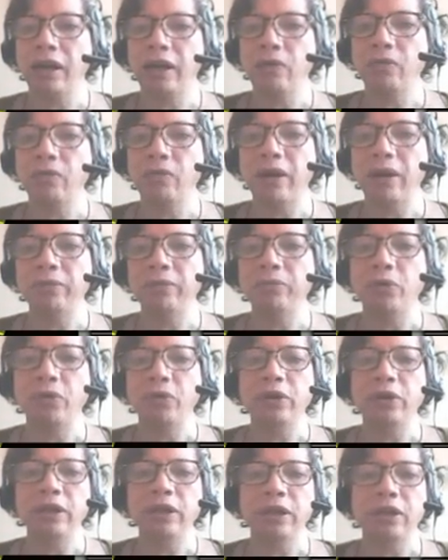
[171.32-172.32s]
1
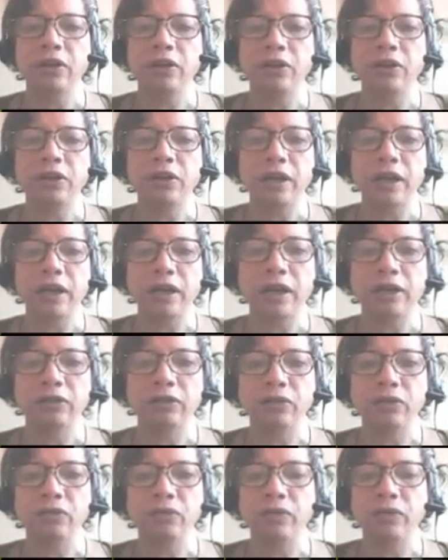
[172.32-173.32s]
more here,
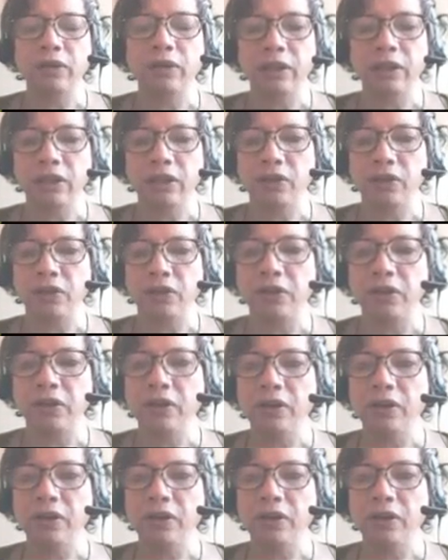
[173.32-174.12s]
another one here,